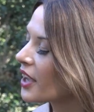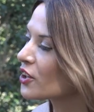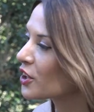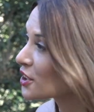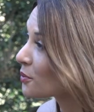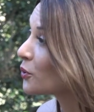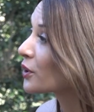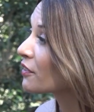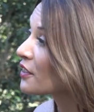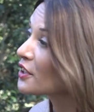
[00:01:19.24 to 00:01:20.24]
And I support
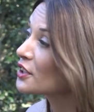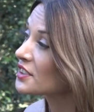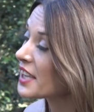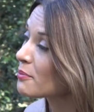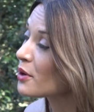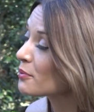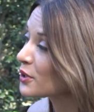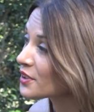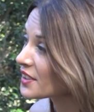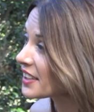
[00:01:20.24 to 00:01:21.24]
everything you stand by
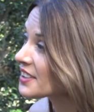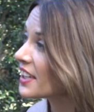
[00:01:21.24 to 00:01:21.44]
because that is